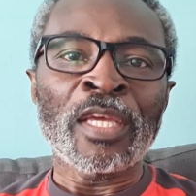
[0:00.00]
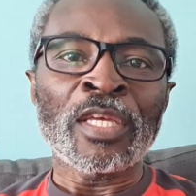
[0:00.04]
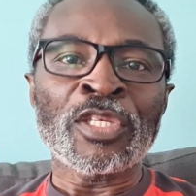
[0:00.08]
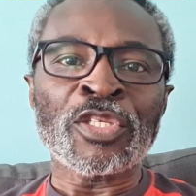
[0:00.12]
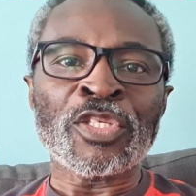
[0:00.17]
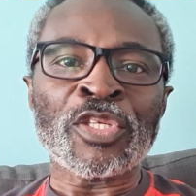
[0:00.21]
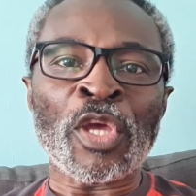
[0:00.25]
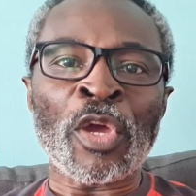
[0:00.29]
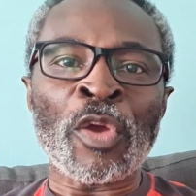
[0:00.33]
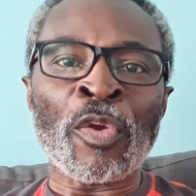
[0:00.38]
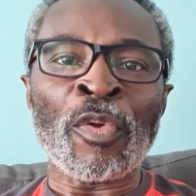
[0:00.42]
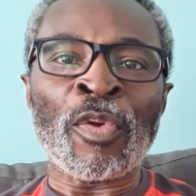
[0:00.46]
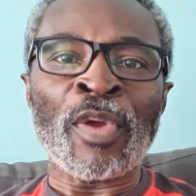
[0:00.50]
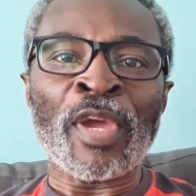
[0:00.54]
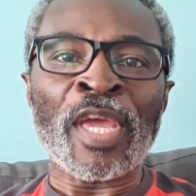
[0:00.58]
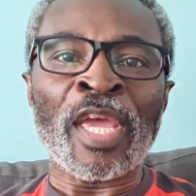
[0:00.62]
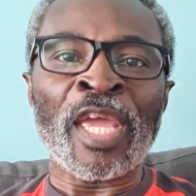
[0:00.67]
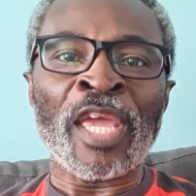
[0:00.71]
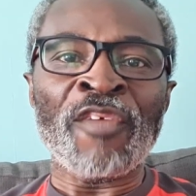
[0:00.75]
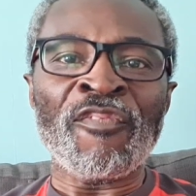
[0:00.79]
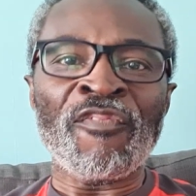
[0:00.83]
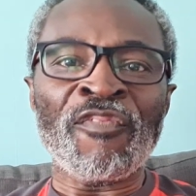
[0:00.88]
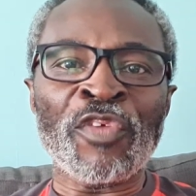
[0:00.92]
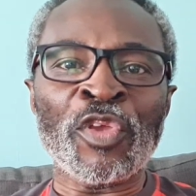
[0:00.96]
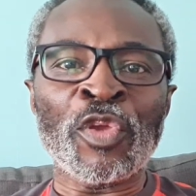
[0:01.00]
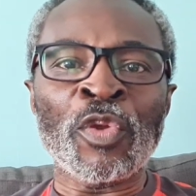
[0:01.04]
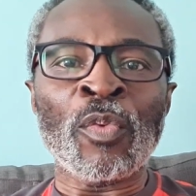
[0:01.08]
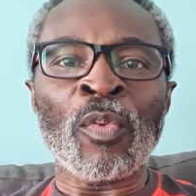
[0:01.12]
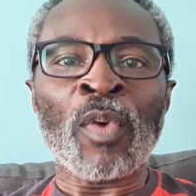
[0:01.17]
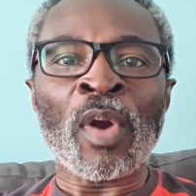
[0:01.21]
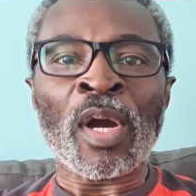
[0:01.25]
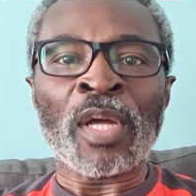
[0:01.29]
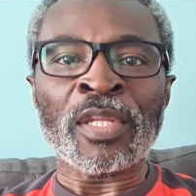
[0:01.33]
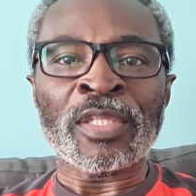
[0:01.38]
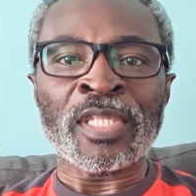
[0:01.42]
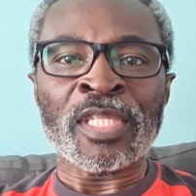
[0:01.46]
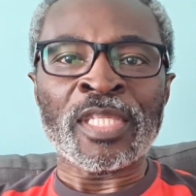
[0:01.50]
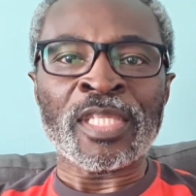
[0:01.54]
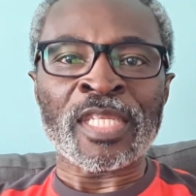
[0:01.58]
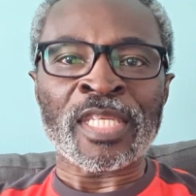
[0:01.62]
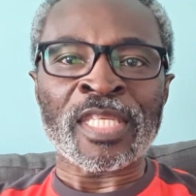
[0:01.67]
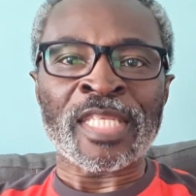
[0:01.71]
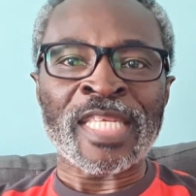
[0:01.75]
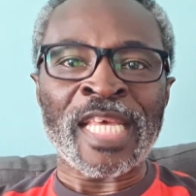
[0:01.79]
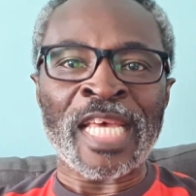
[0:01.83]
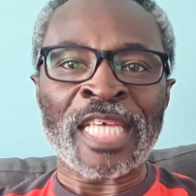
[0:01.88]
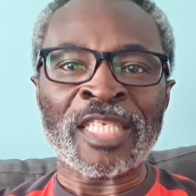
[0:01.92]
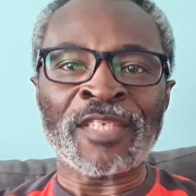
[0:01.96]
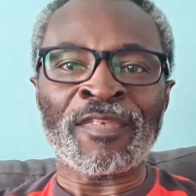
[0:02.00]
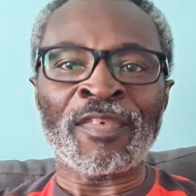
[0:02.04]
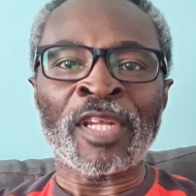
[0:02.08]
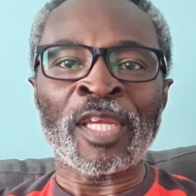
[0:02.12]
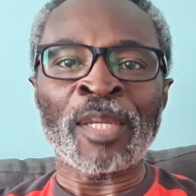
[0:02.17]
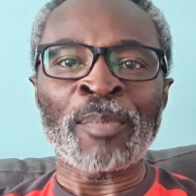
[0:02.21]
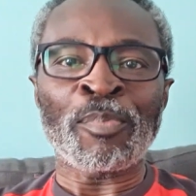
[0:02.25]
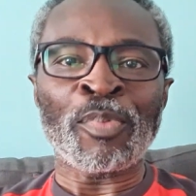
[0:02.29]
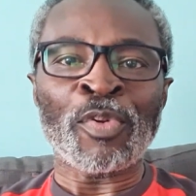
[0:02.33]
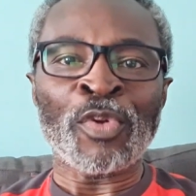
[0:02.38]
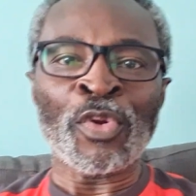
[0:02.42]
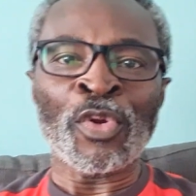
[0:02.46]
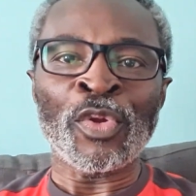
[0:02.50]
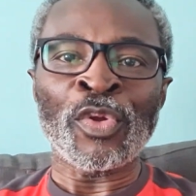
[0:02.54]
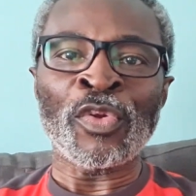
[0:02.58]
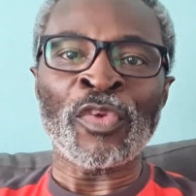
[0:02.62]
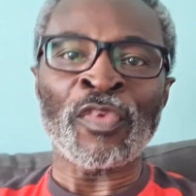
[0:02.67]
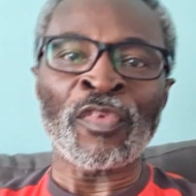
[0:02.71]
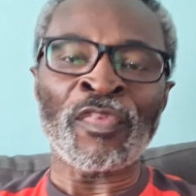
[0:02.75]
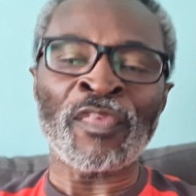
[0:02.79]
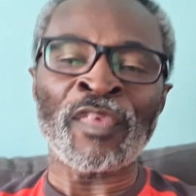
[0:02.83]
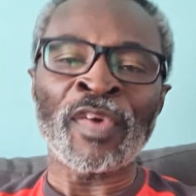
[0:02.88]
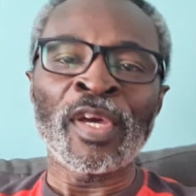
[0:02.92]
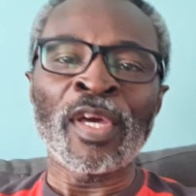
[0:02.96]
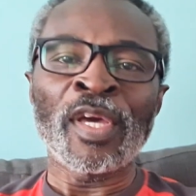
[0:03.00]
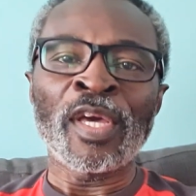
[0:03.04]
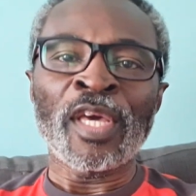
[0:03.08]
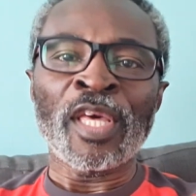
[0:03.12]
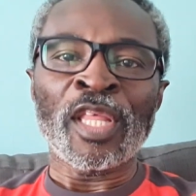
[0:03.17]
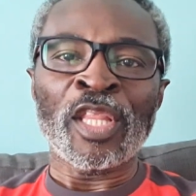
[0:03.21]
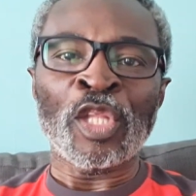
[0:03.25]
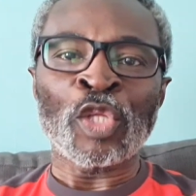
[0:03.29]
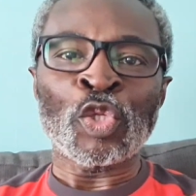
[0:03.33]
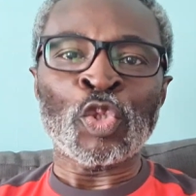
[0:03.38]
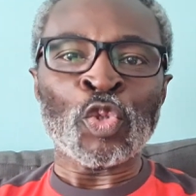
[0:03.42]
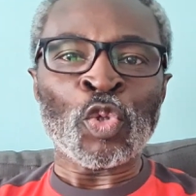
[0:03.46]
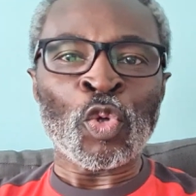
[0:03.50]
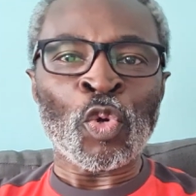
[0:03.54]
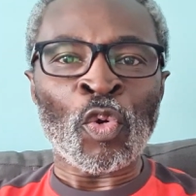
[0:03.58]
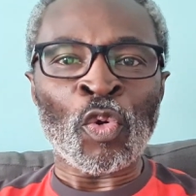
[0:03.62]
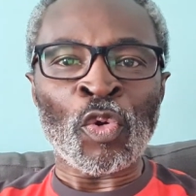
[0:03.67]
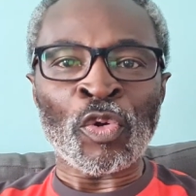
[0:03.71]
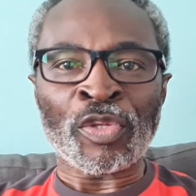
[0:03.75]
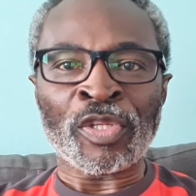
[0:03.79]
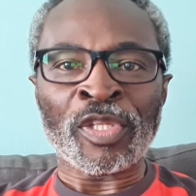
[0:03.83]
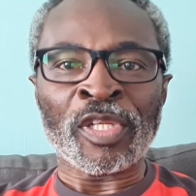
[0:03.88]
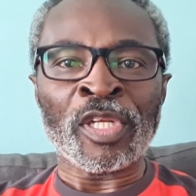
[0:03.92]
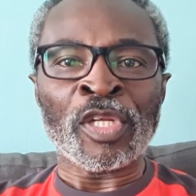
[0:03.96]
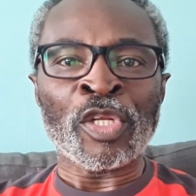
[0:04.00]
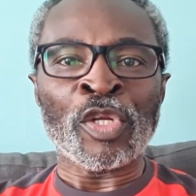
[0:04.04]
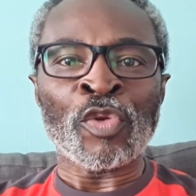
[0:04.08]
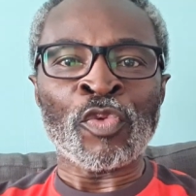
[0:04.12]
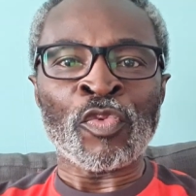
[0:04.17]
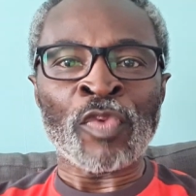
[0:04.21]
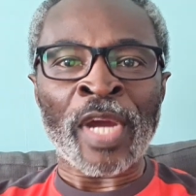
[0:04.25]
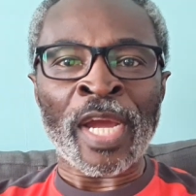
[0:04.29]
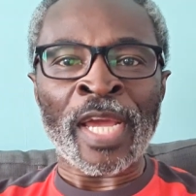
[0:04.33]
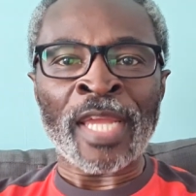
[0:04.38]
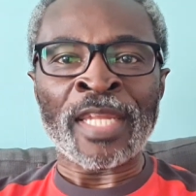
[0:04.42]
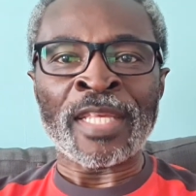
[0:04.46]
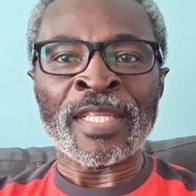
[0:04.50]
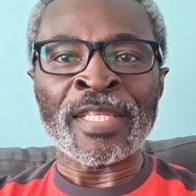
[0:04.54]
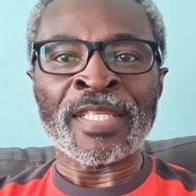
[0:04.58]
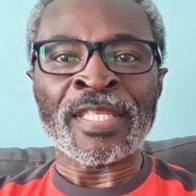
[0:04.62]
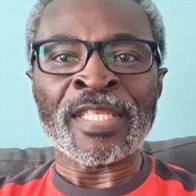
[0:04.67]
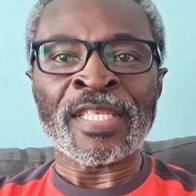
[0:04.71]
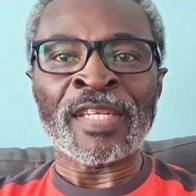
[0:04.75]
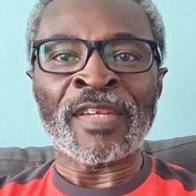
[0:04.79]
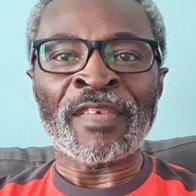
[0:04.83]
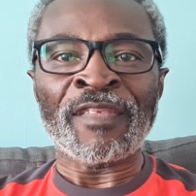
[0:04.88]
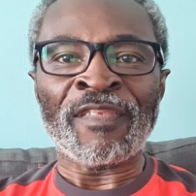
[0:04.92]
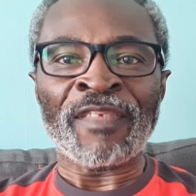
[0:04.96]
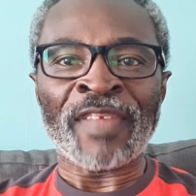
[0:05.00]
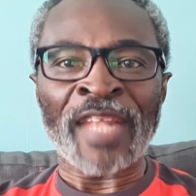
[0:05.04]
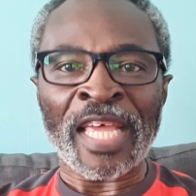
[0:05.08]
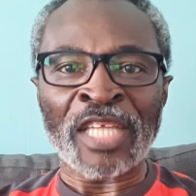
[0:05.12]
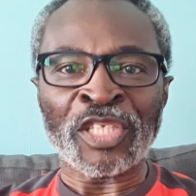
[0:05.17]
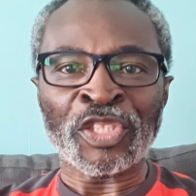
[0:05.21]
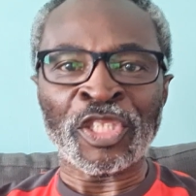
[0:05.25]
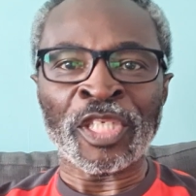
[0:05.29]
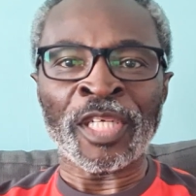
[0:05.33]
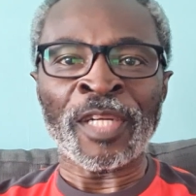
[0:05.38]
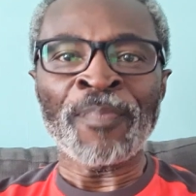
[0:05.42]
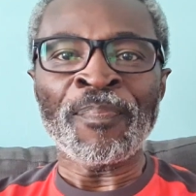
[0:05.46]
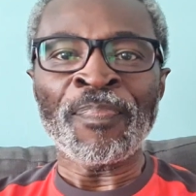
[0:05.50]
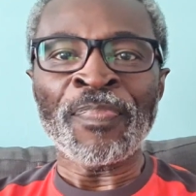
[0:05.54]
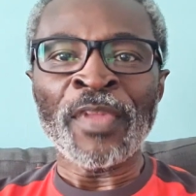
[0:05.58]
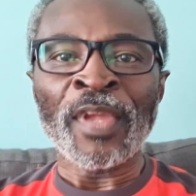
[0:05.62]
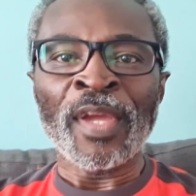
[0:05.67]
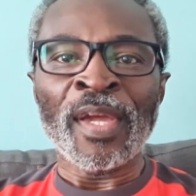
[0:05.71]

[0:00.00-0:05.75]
So if you are to successfully prove the tort under Rylands and Fletcher,